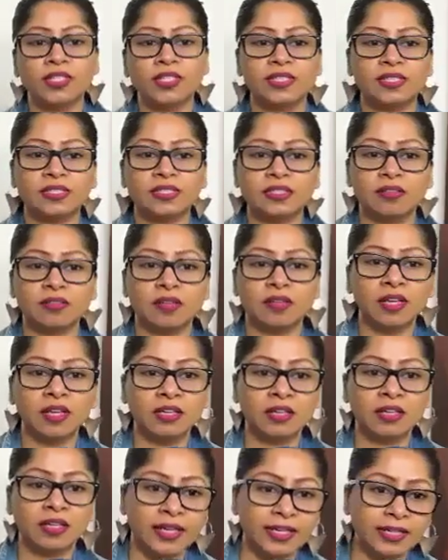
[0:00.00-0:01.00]
is
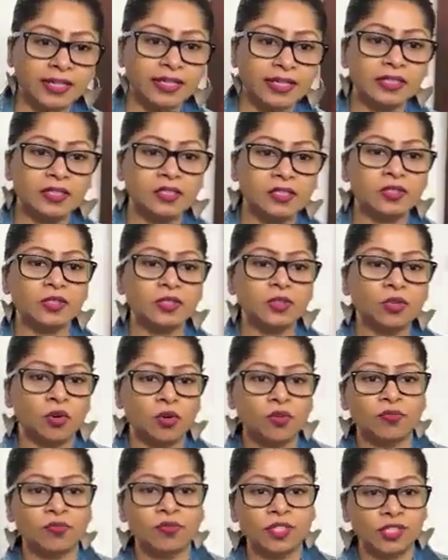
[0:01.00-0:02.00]
aligning to
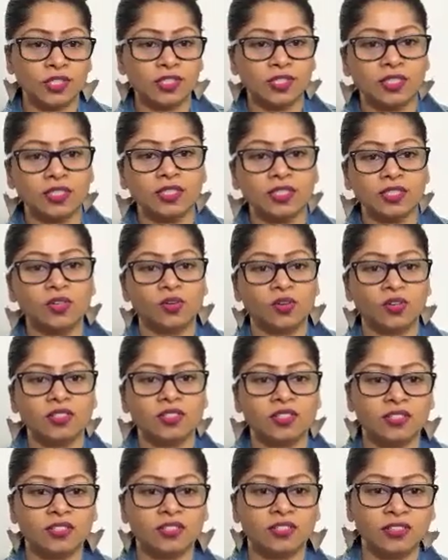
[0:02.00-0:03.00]
your vision and
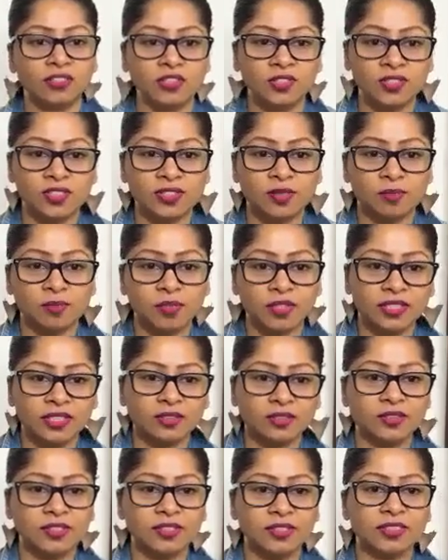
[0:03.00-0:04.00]
not, somebody
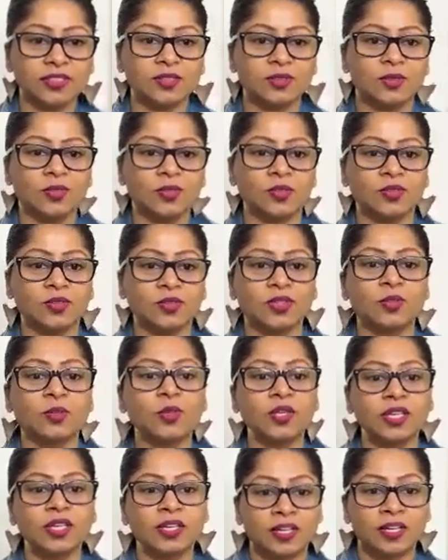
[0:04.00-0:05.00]
else's or the
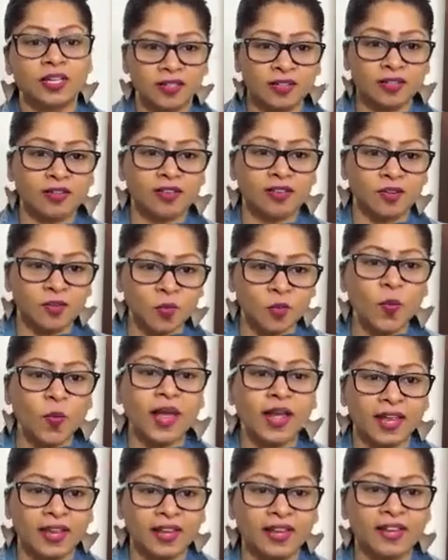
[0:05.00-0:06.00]
cookie cutter
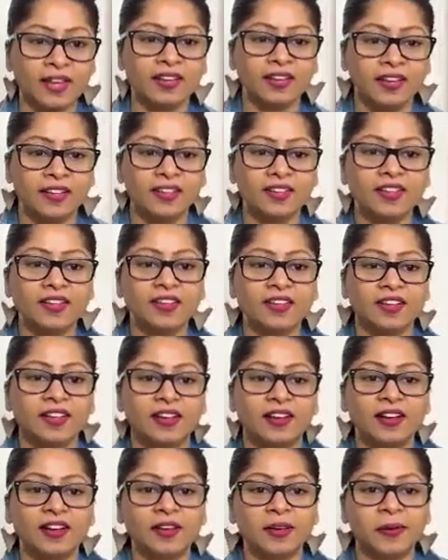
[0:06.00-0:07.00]
way.
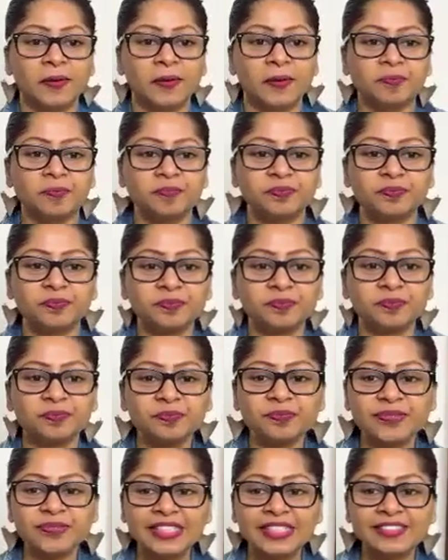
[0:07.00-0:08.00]
Um,
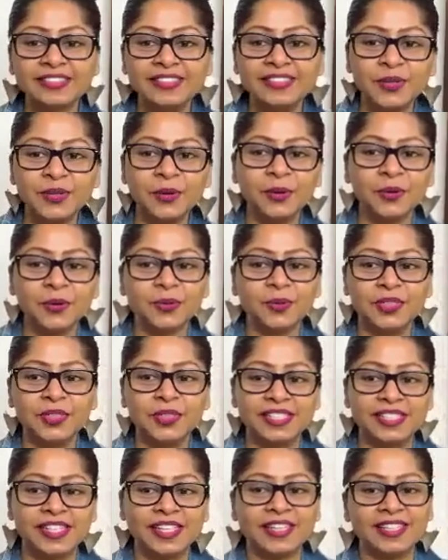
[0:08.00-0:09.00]
so
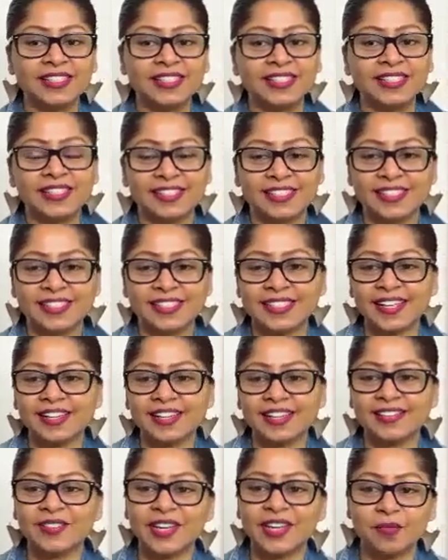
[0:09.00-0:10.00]
does
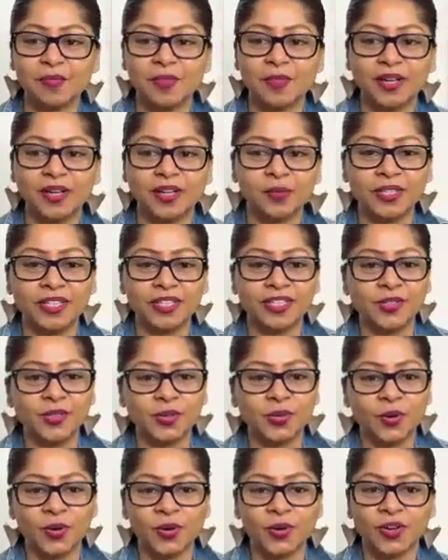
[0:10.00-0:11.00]
that ring a bell with
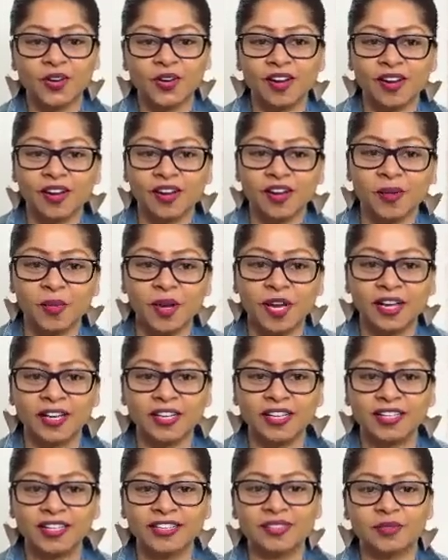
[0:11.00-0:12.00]
your
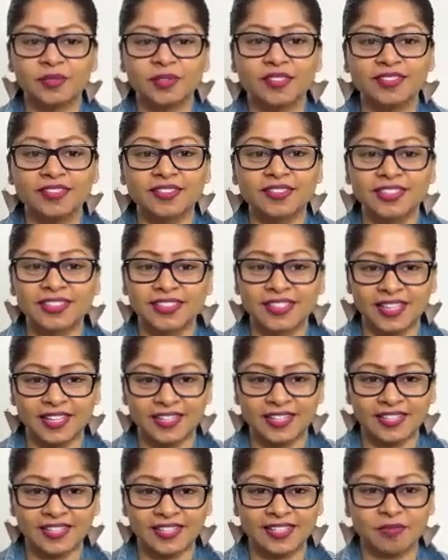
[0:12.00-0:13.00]
market as well? Is
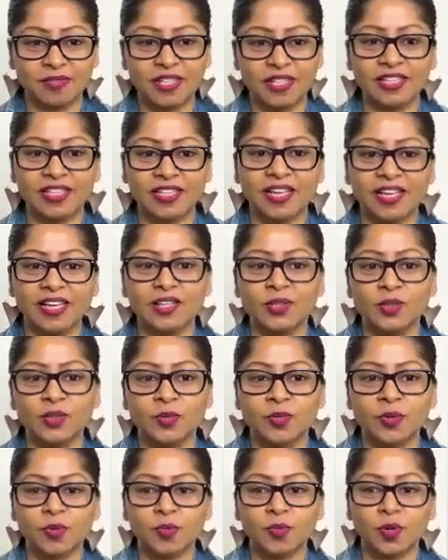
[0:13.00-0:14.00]
that something that
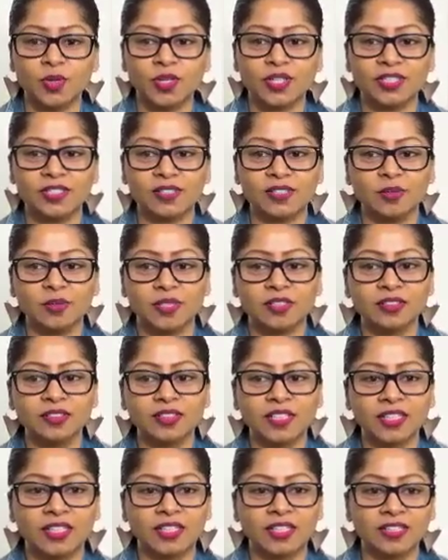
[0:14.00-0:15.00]
you promote as well,
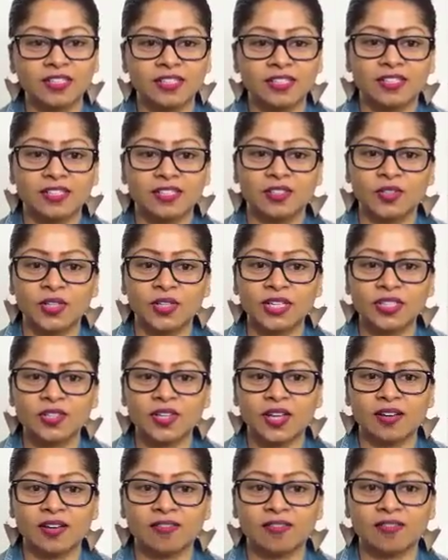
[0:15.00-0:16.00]
that you get
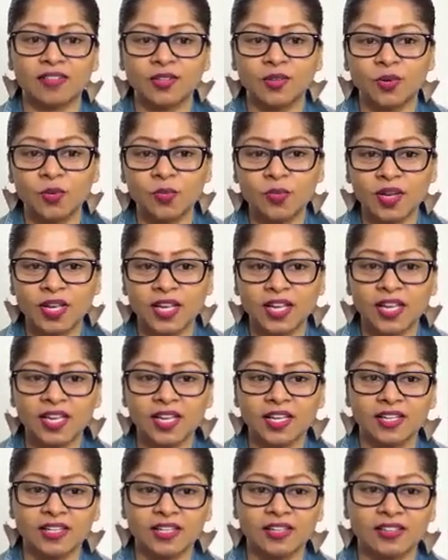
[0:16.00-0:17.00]
to have it your
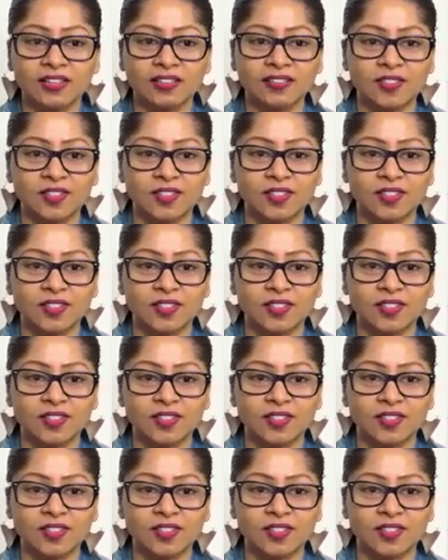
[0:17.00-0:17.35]
way? And